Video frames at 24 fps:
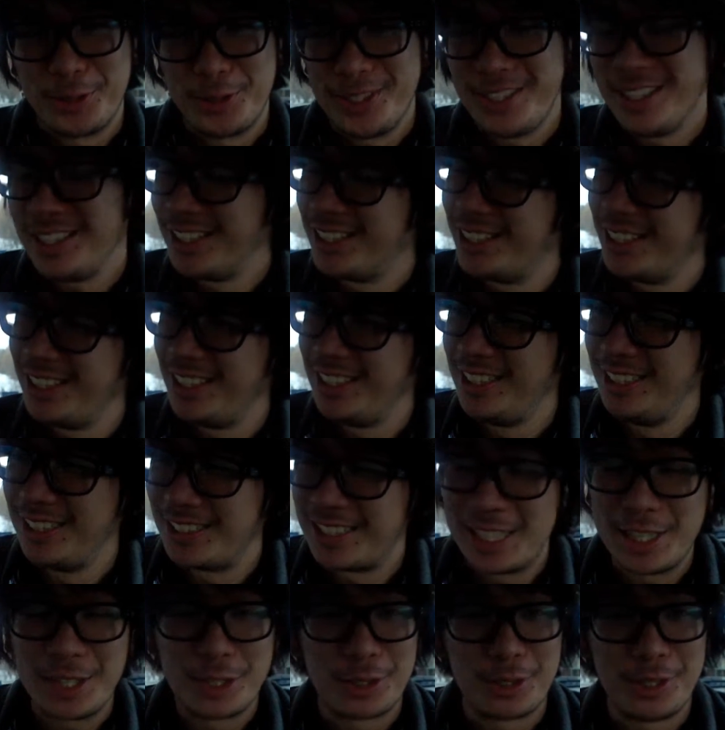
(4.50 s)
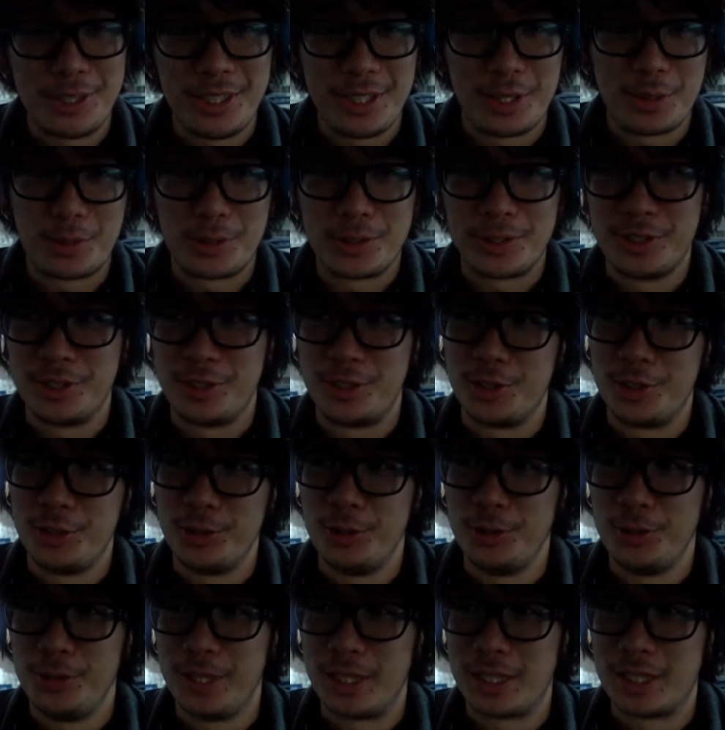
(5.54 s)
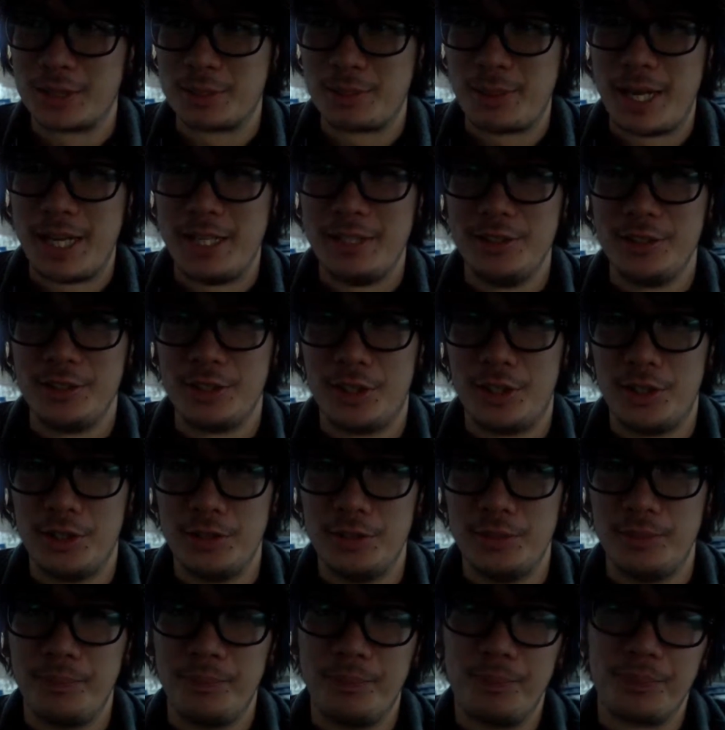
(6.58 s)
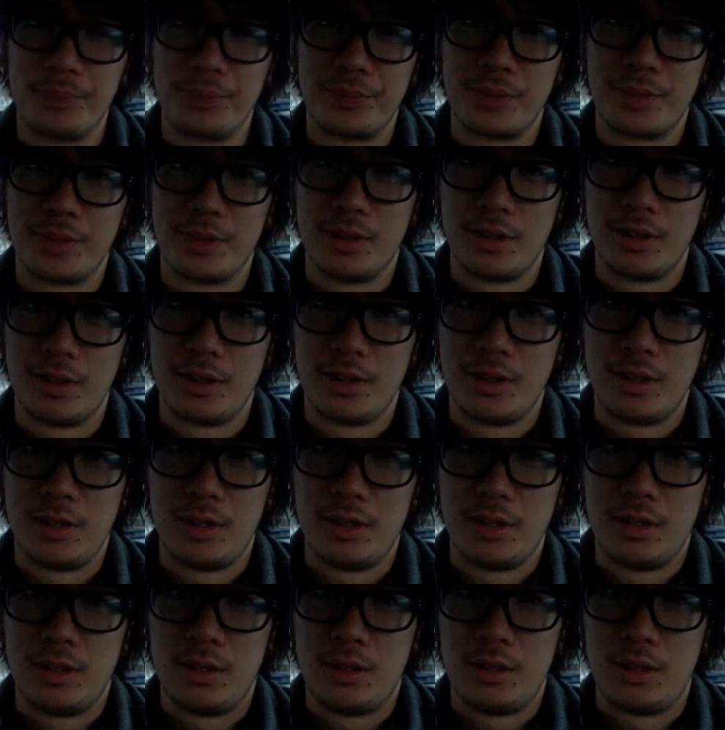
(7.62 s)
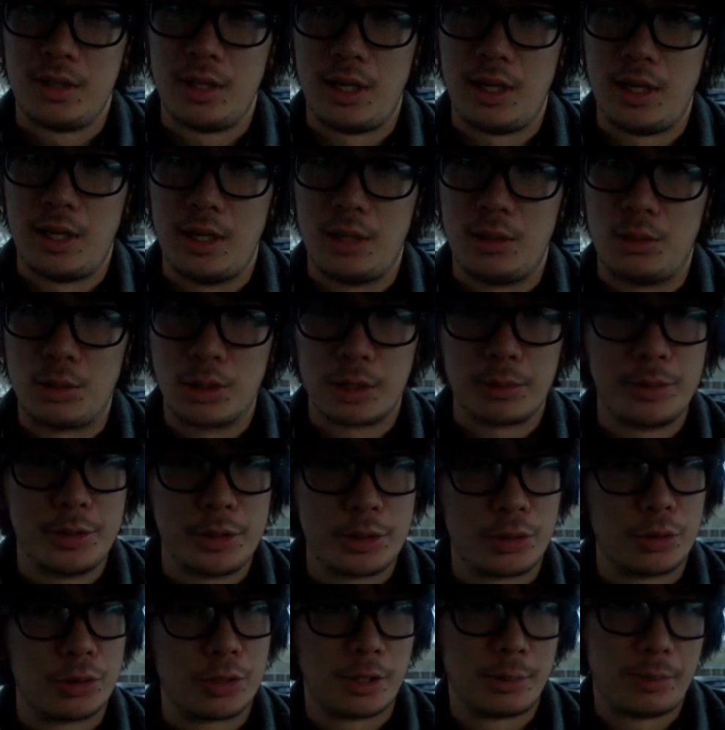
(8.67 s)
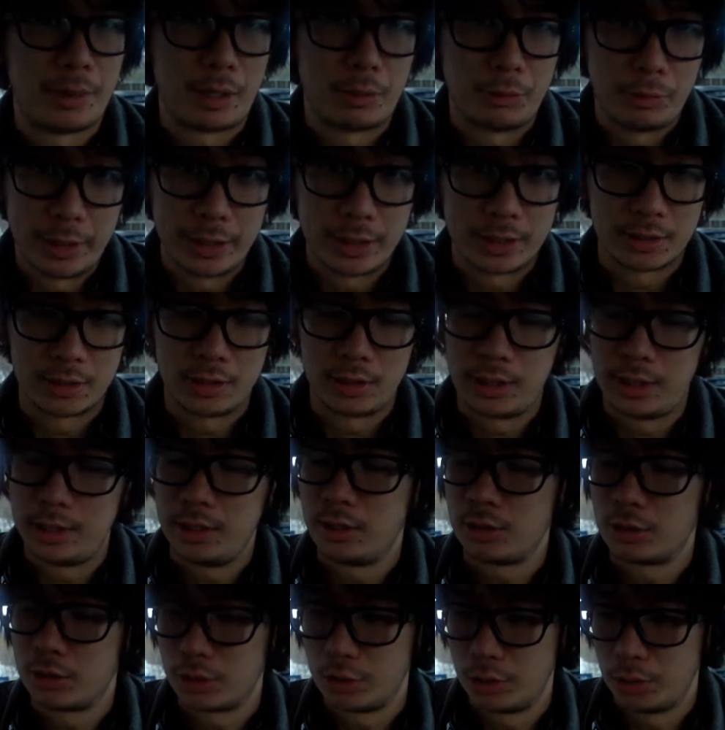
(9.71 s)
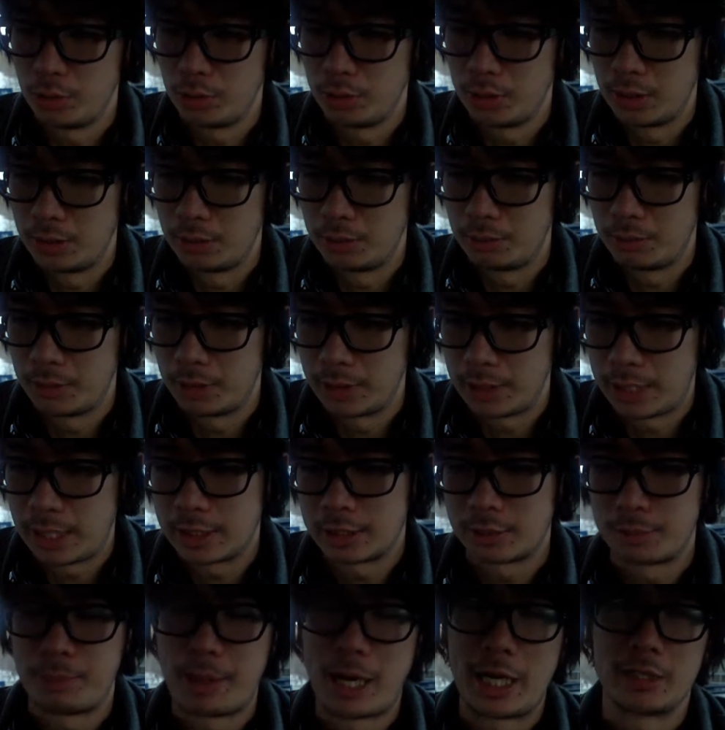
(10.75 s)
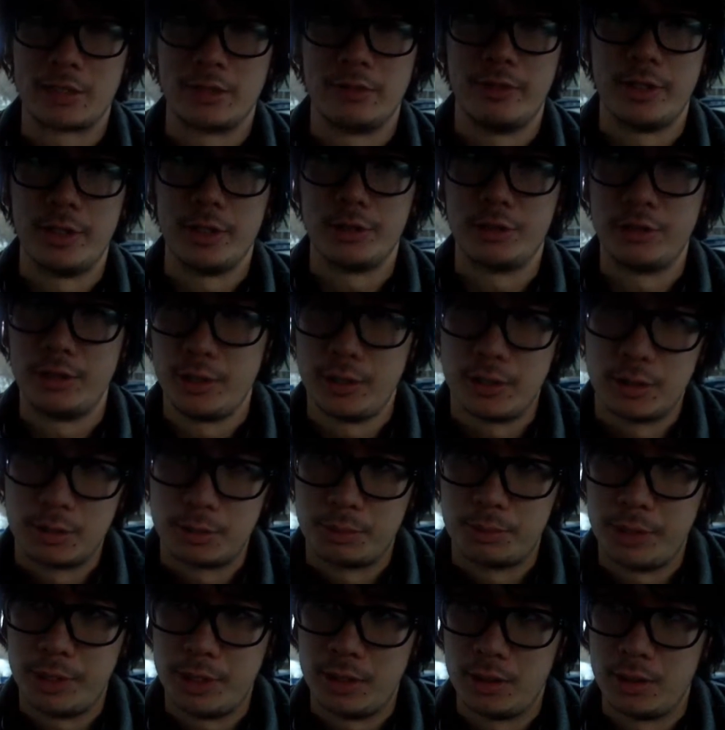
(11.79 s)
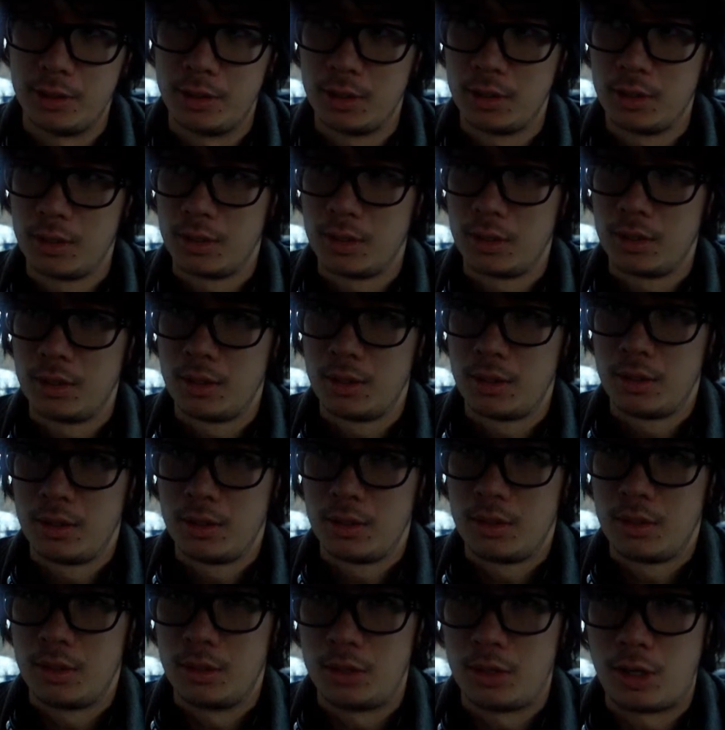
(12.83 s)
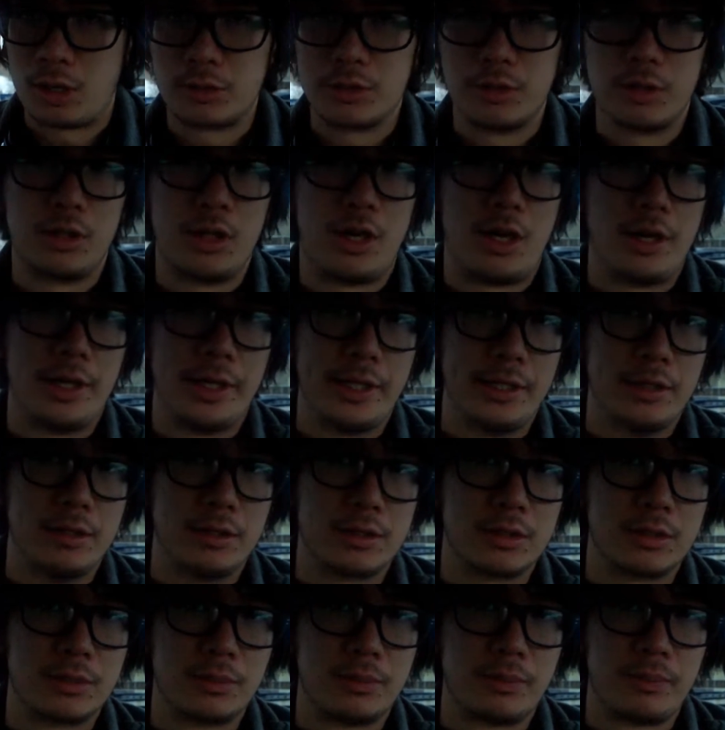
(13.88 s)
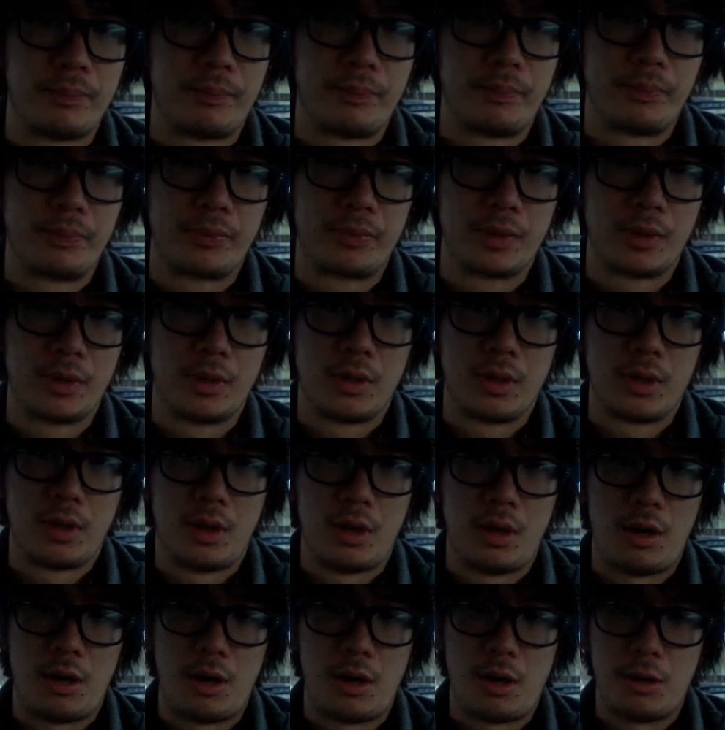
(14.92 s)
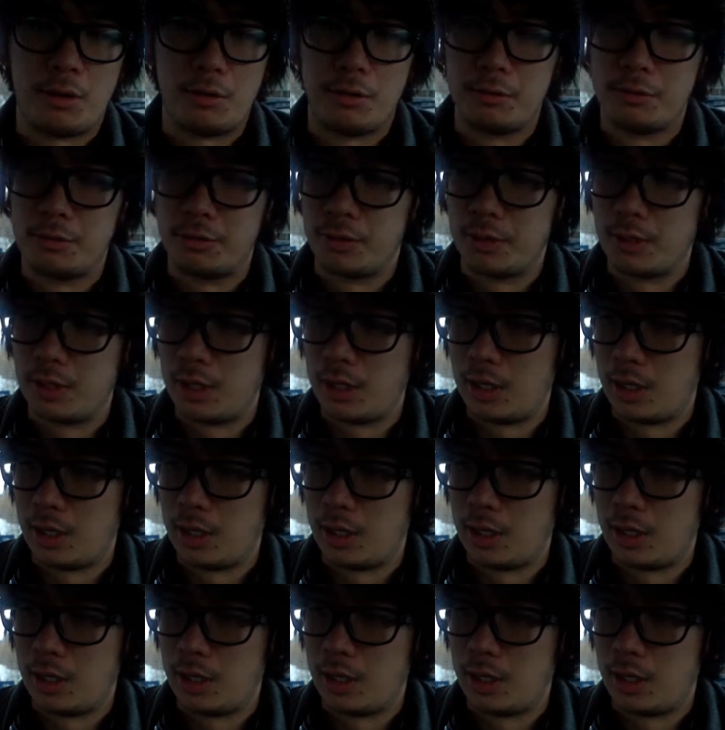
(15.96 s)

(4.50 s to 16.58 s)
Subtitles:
doing? In this entry, I wanted to expand on what I've been talking about recently. So my last batch of entries has been along the lines of